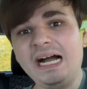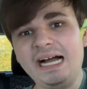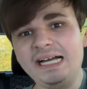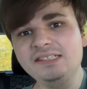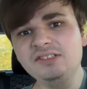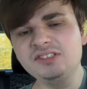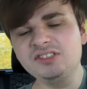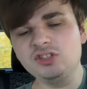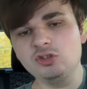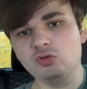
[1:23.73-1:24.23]
I
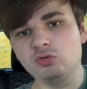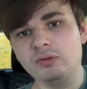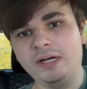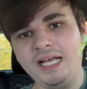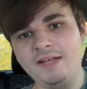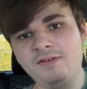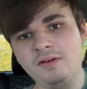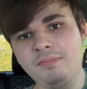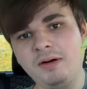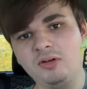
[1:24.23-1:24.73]
used to
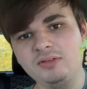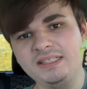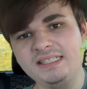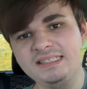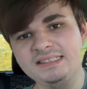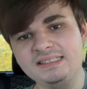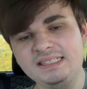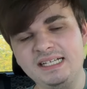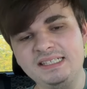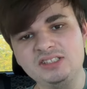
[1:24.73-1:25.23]
rave about
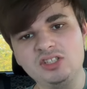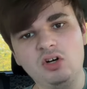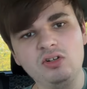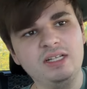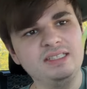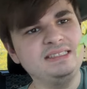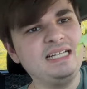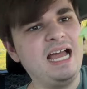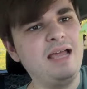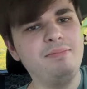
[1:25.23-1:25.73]
these things all
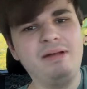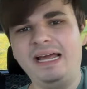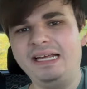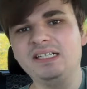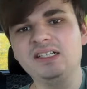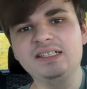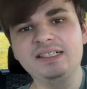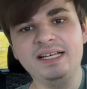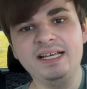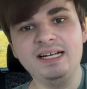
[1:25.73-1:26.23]
the time and I
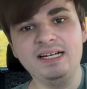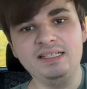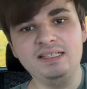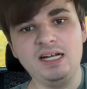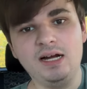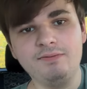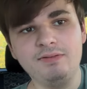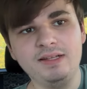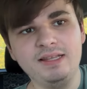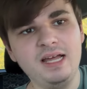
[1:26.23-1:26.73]
couldn't get
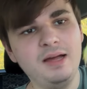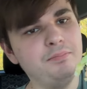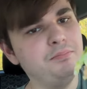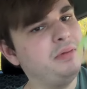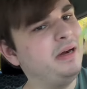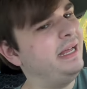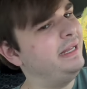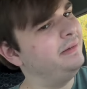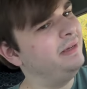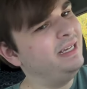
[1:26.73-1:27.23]
enough of them,
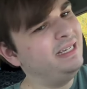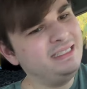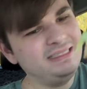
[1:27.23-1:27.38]
but